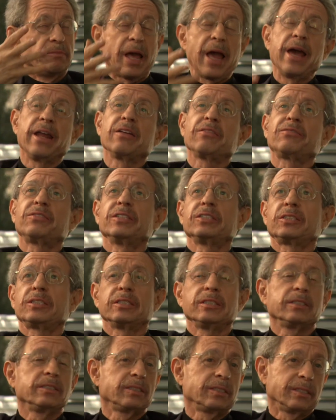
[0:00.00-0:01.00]

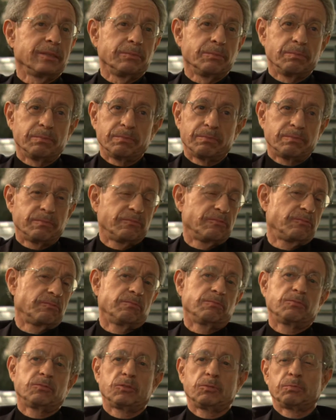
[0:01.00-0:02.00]
edifices and
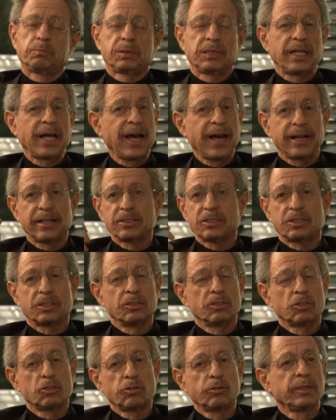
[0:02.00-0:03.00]
plants
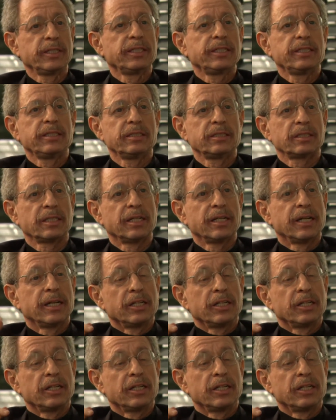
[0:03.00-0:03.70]
and trees